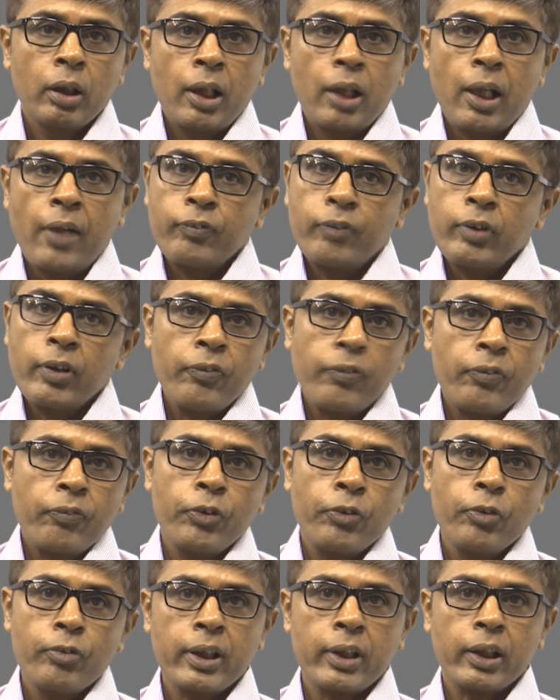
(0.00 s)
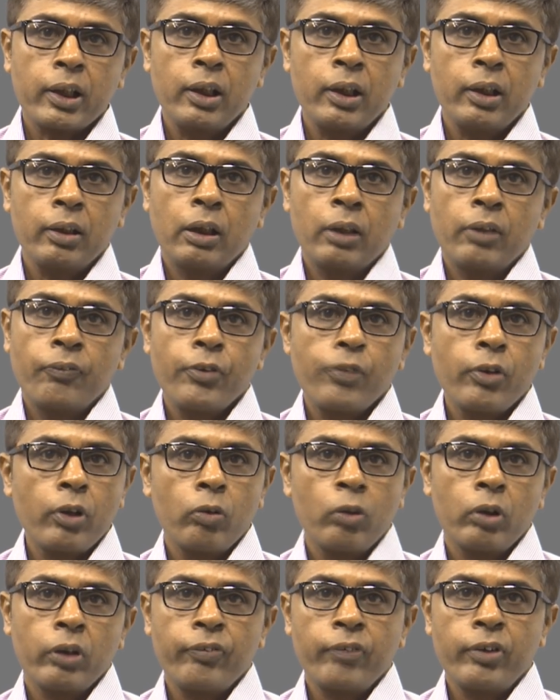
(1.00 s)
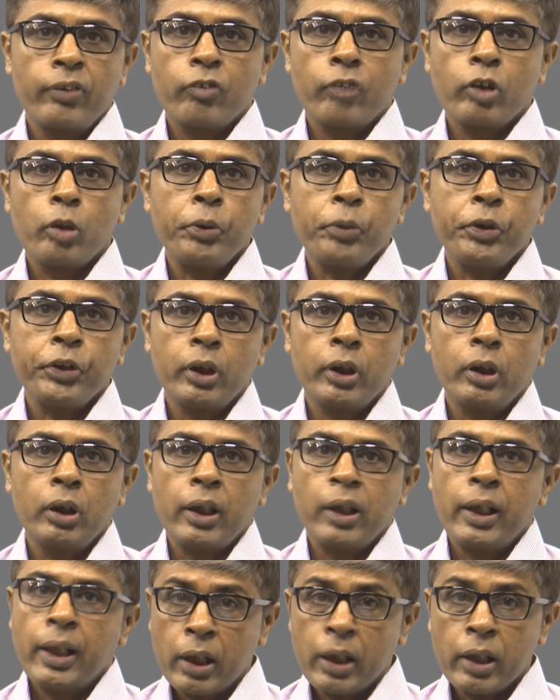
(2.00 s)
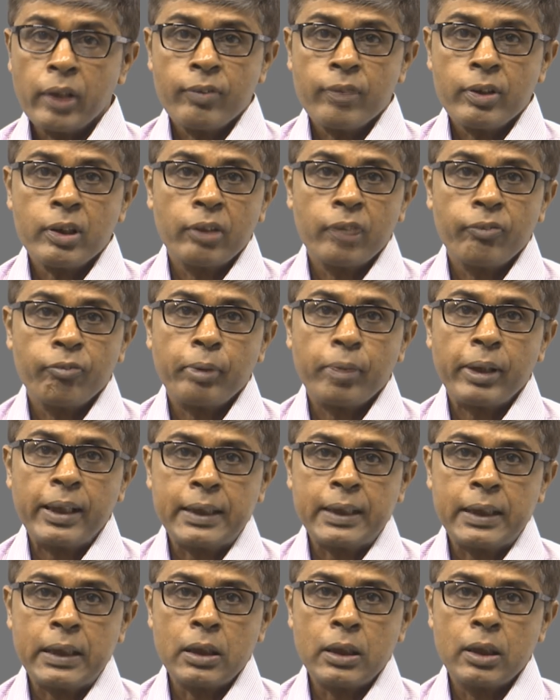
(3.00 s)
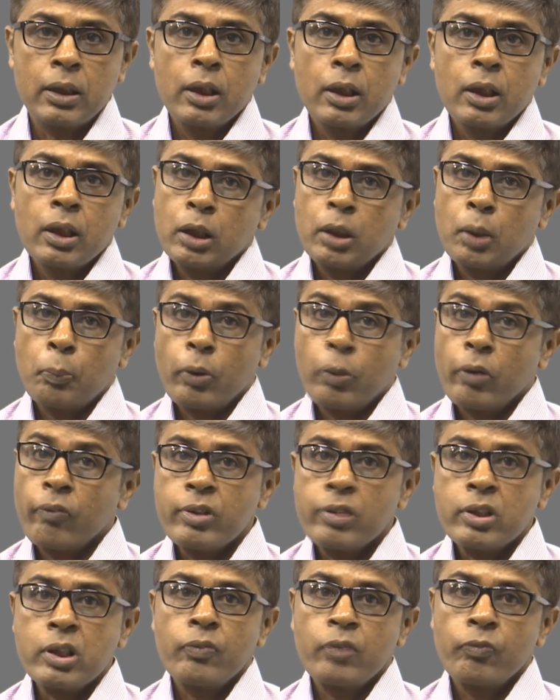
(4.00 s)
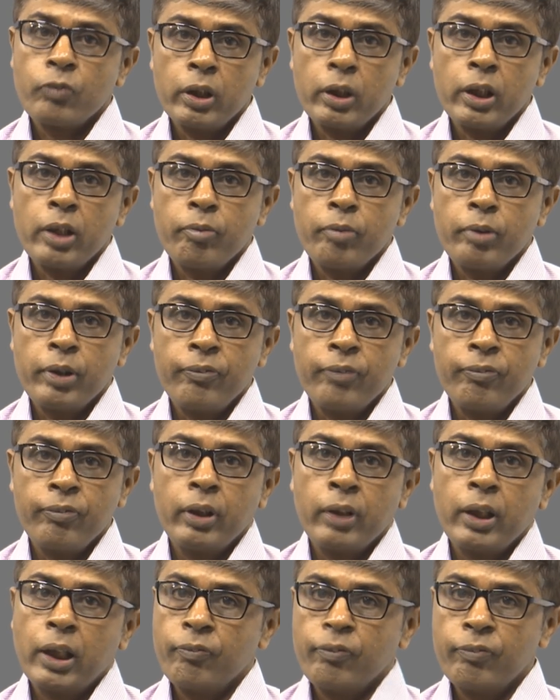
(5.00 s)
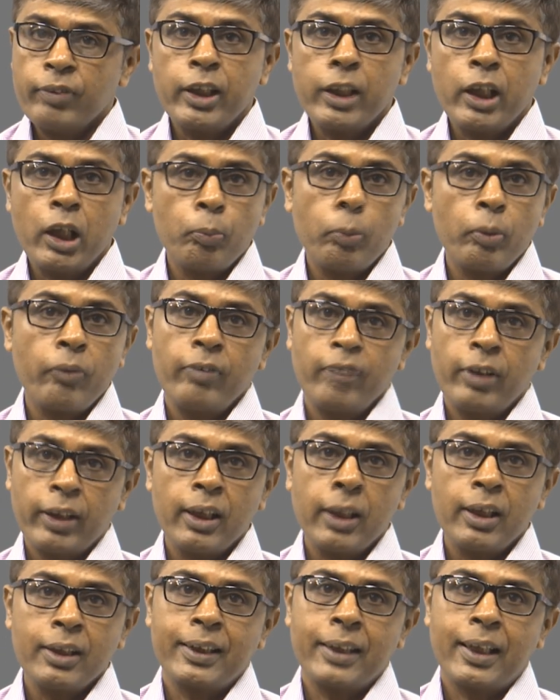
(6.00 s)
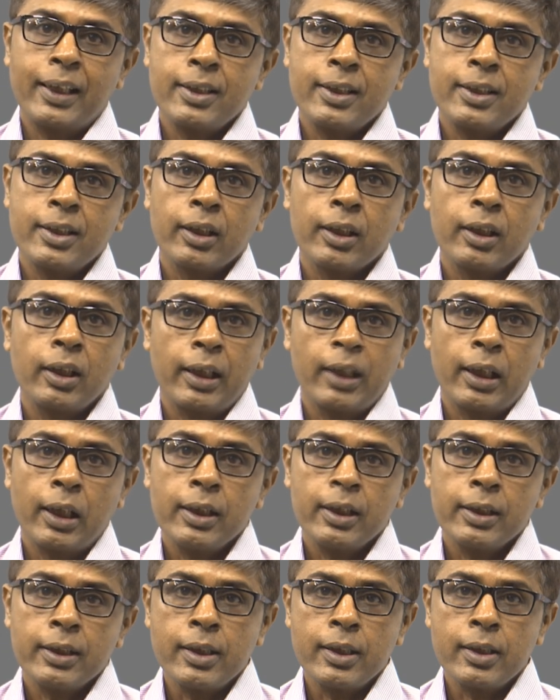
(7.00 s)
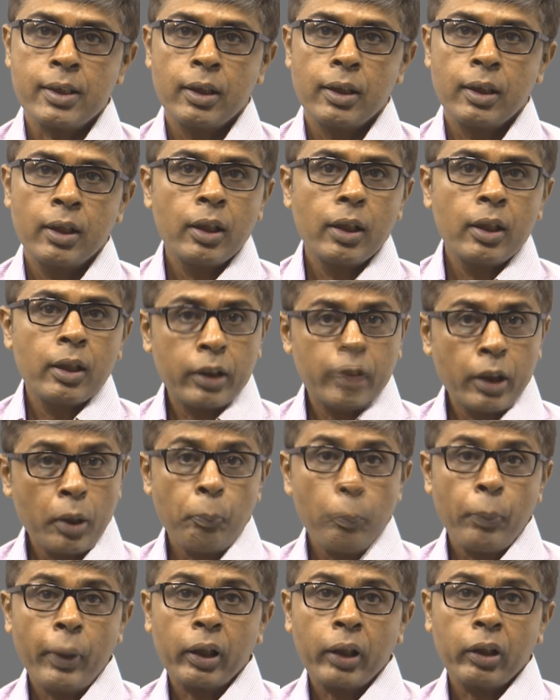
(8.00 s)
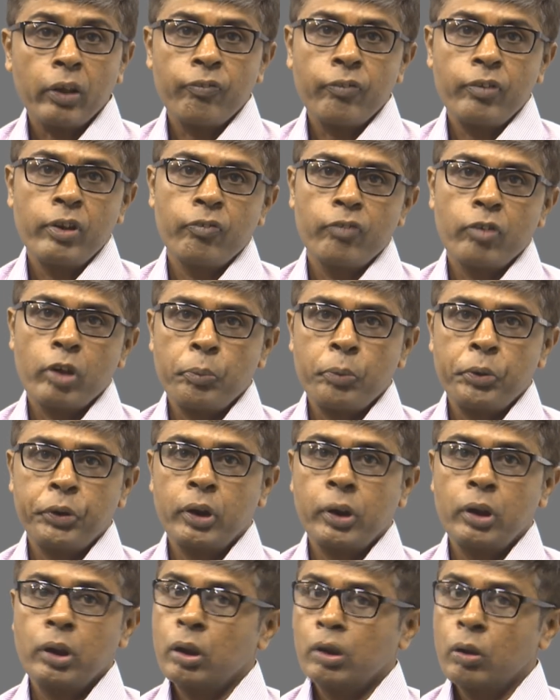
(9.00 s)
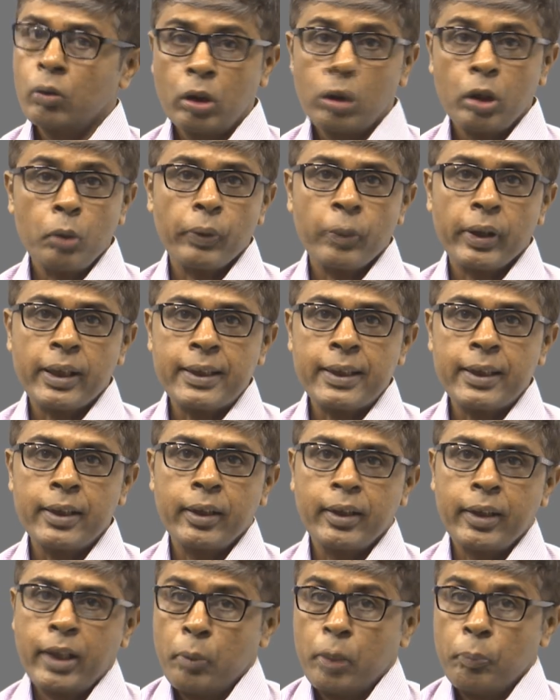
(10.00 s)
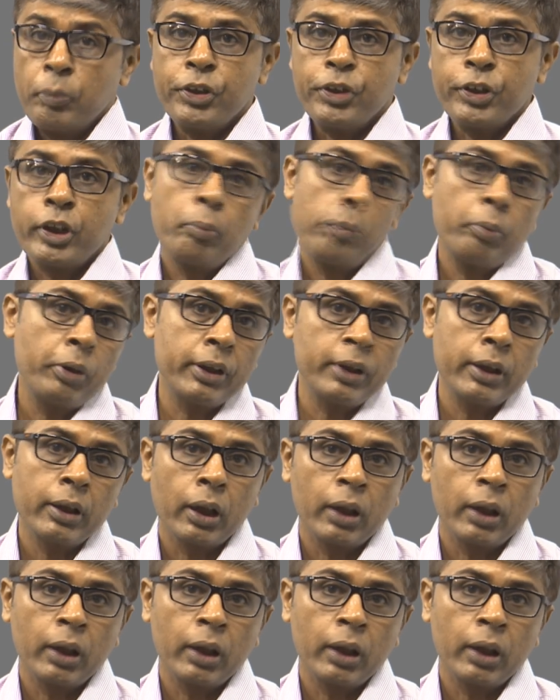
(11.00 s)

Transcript: After a few second, a few round of information and revision of prices, the professor would debrief and with the help of little statistical analysis, the impact of information on pricing can be established in the